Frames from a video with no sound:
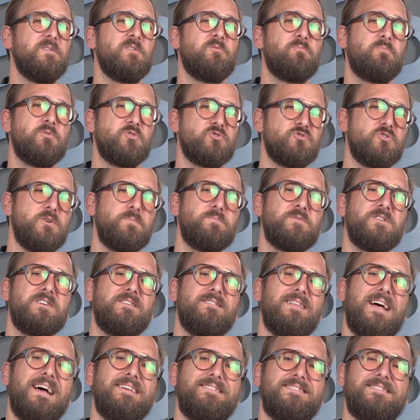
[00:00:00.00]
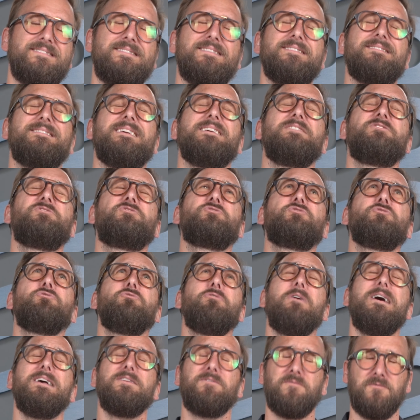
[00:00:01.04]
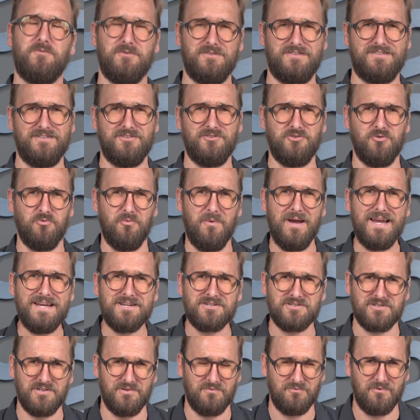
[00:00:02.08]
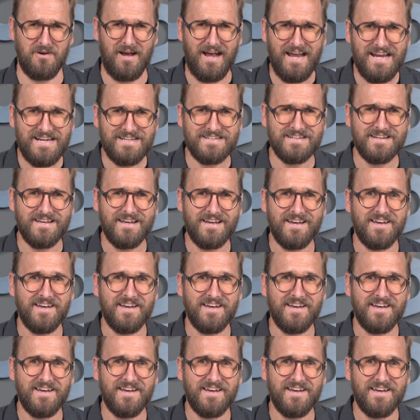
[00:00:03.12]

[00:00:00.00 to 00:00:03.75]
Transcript: as prescription glasses is a stressful situation, right?